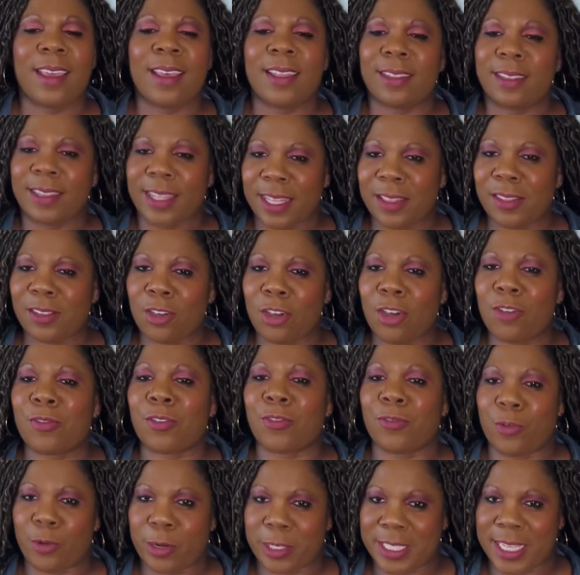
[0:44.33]
Let's go over
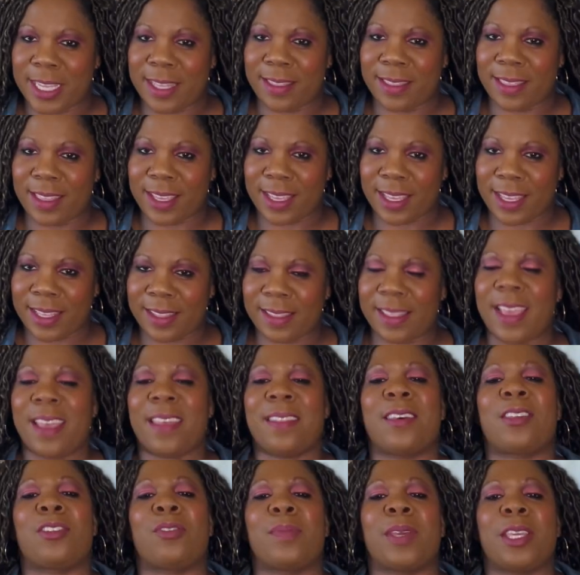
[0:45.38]
14 things
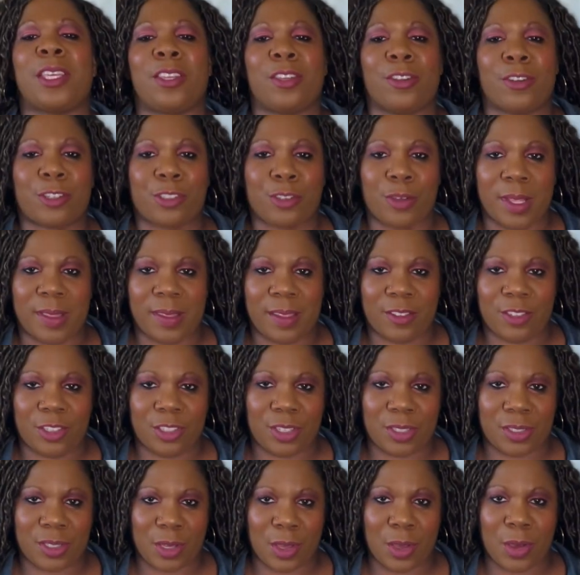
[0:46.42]
that'll make your transition
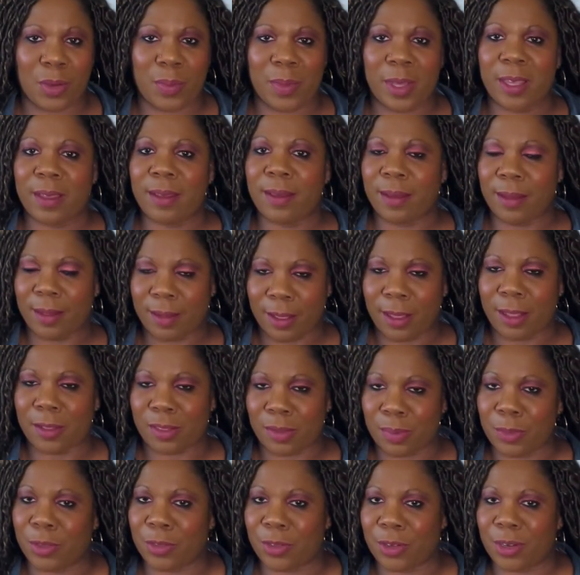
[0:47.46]
to Tacoma a lot
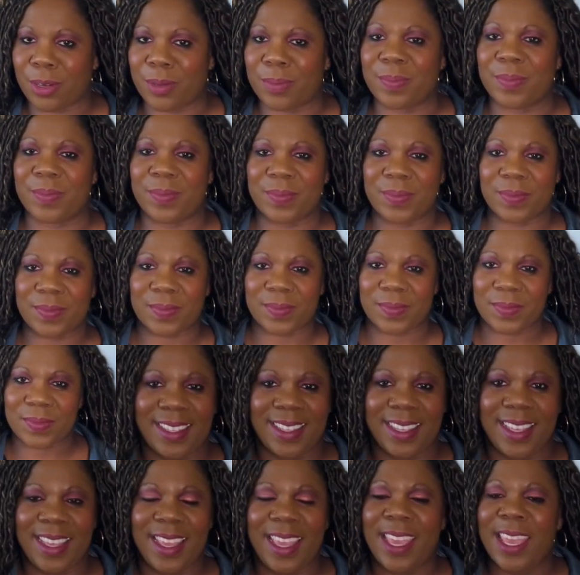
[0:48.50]
smoother.
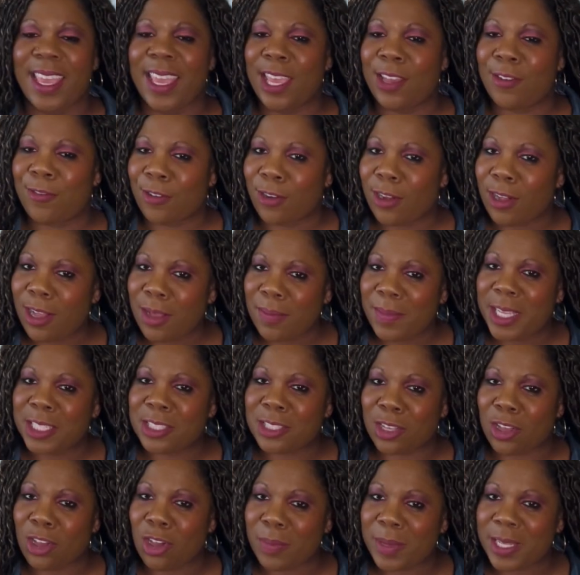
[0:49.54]
And for all my
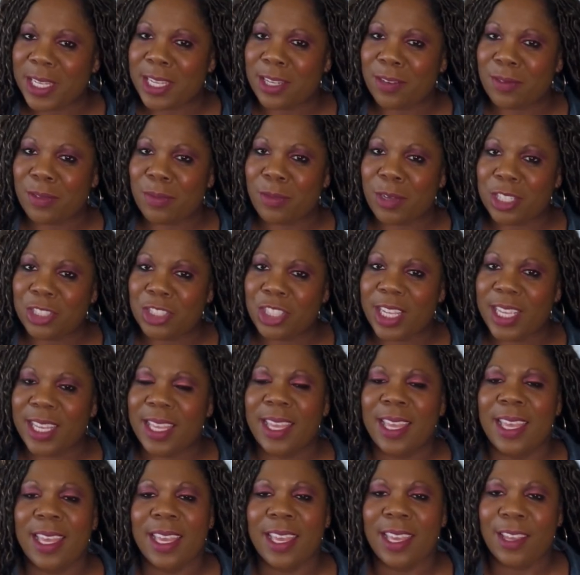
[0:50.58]
Tacoma natives watching,
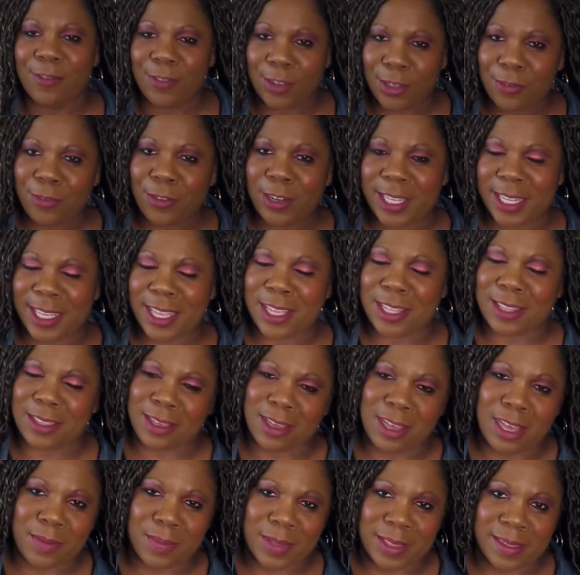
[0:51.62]
feel free to get in the
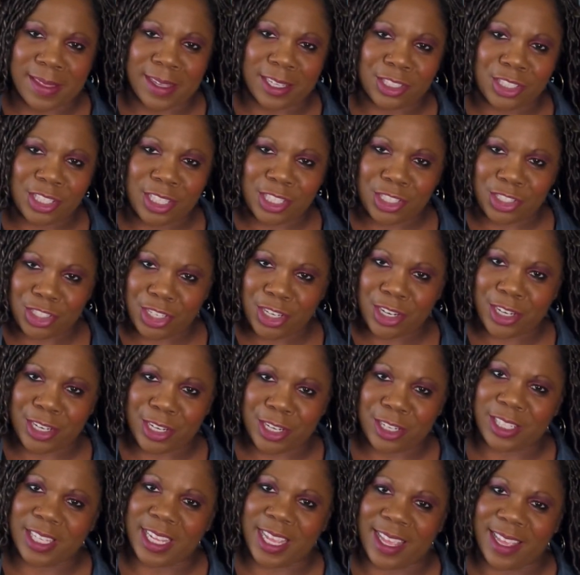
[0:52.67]
comments section and share
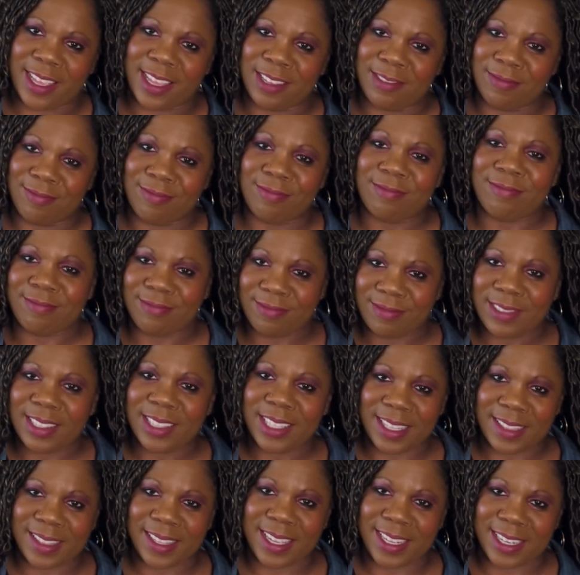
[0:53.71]
your take.
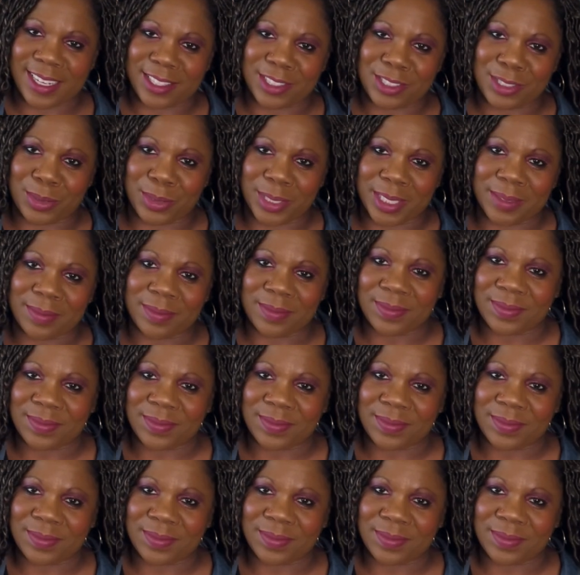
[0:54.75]
Let's get into it.